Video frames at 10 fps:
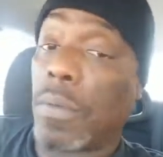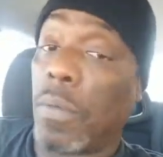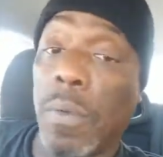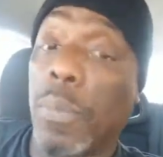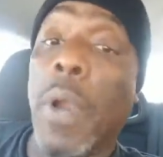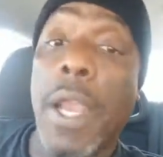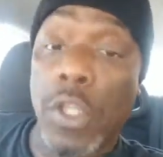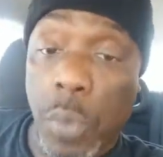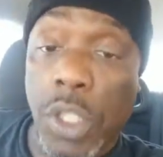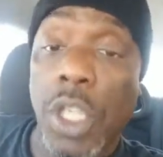
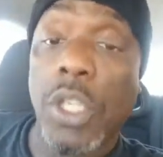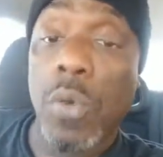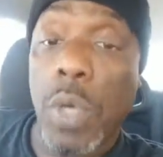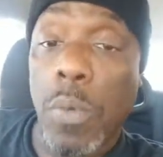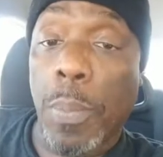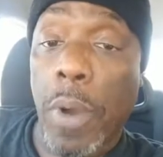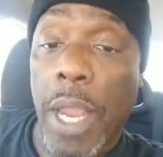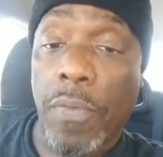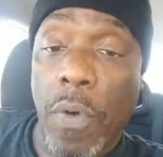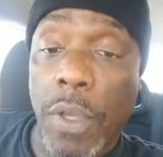Prayers were to you. We were
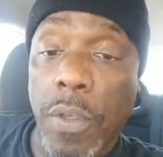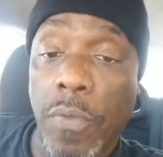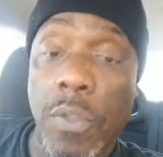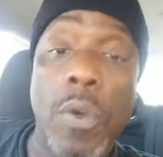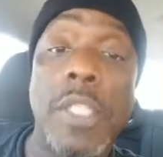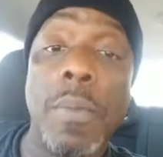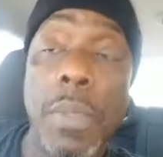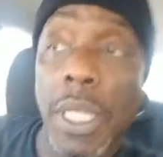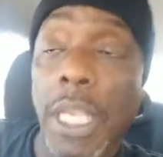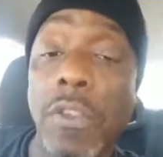praying for you. Trust and
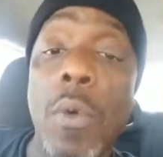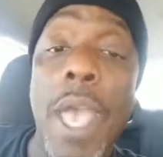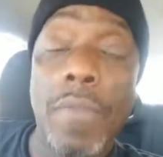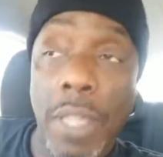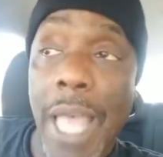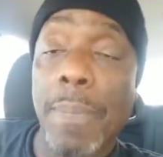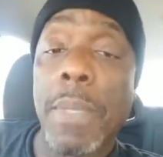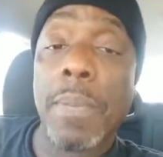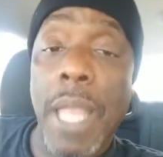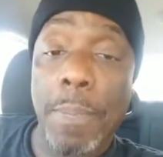believe you have a lot of
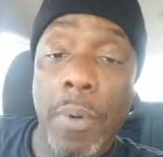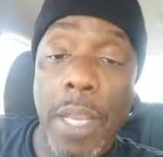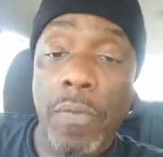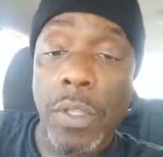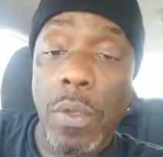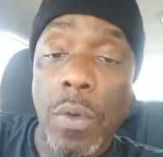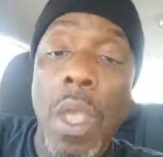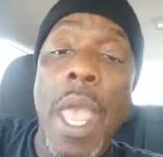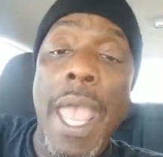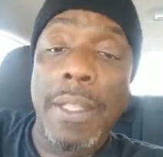people that prayed for you
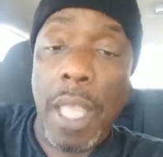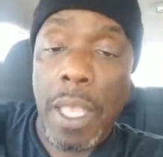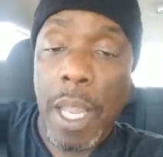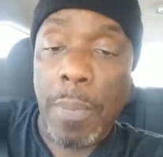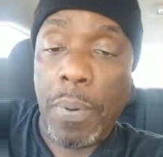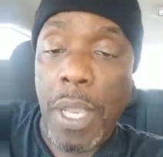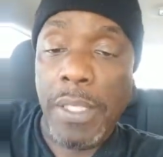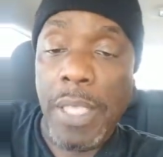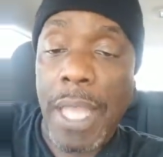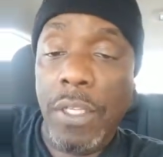and praise
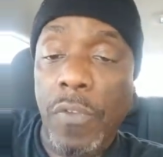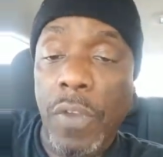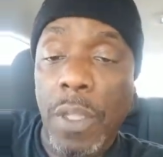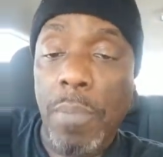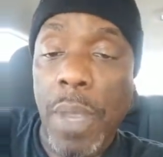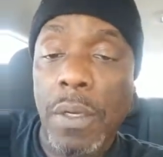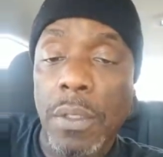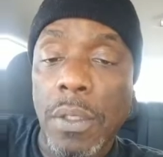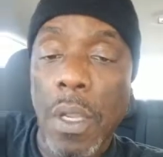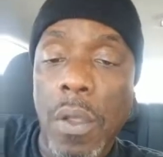God that you're feeling better.
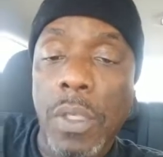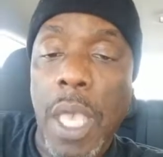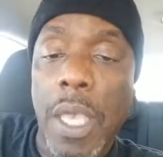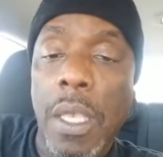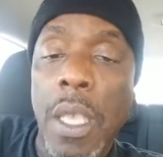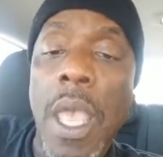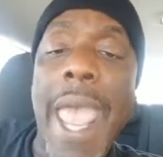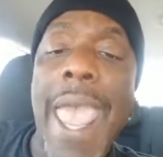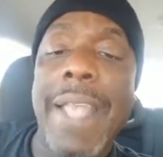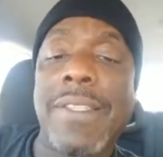Okay?
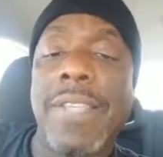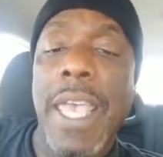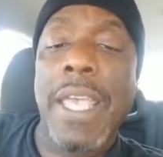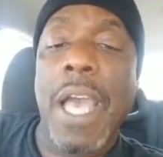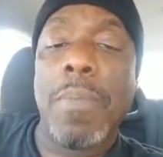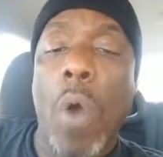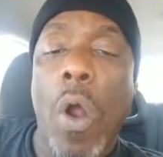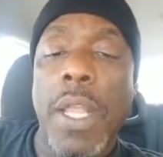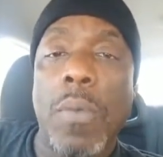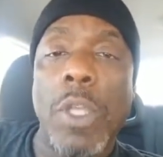XT, good
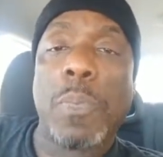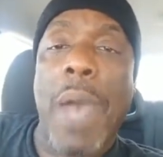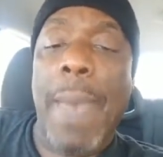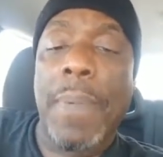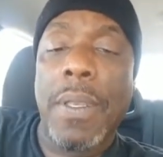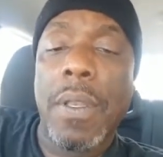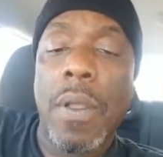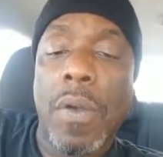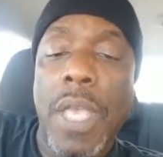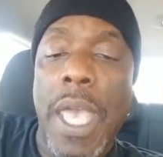morning. What's popping?
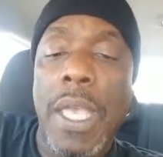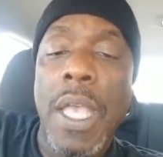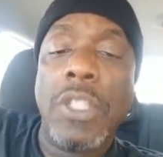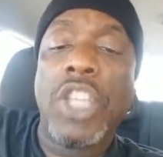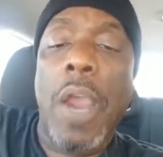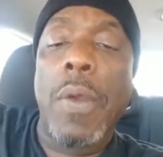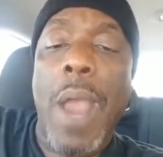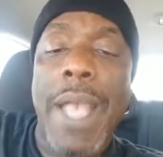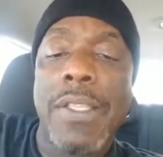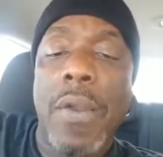Okay? Jerry
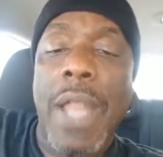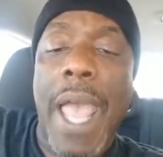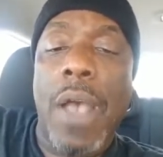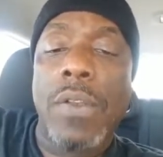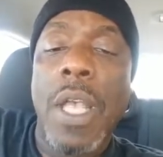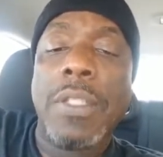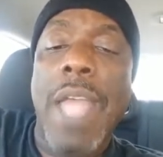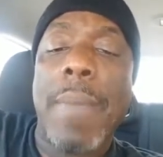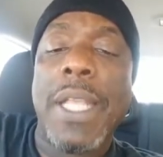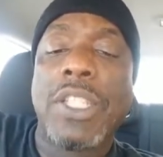Reisner in the house.
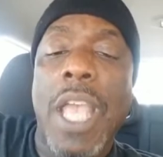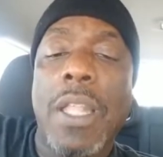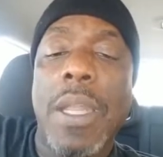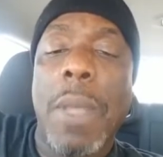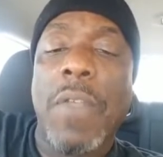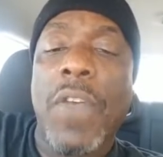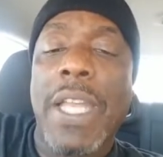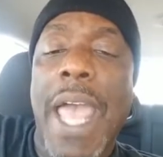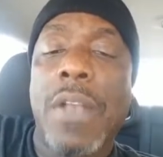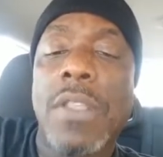Dominic Shell in the motherfucking
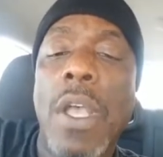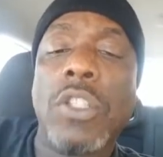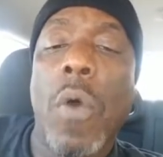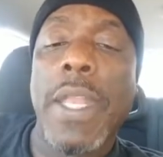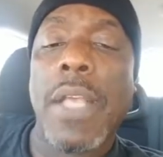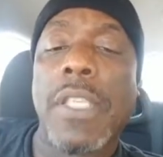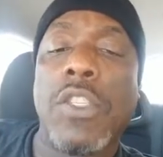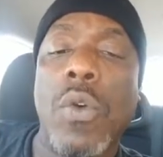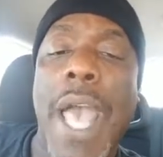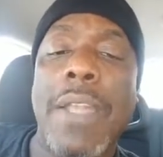house. Tony Dale says,
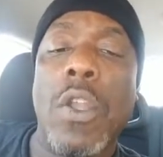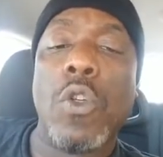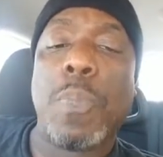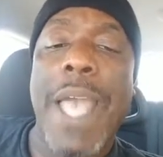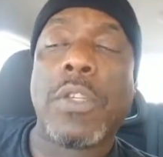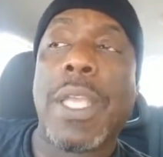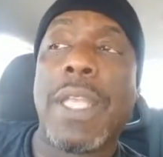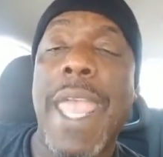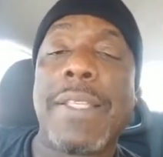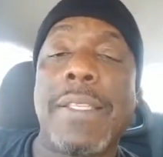you got news. Patrick in
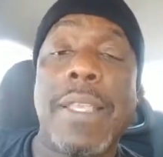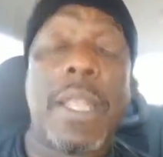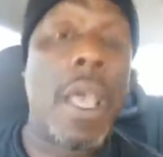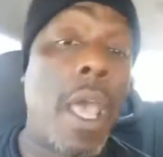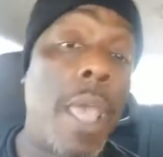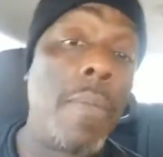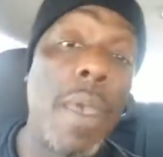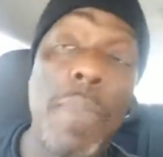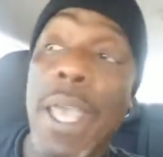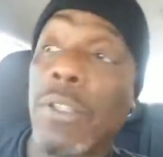Kansas City. Hey,
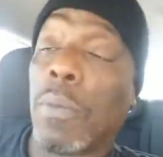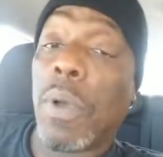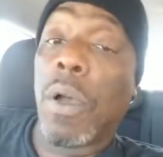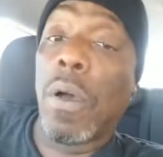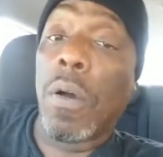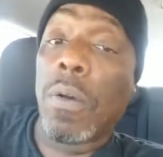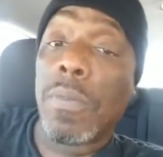man, Patrick Mahomes,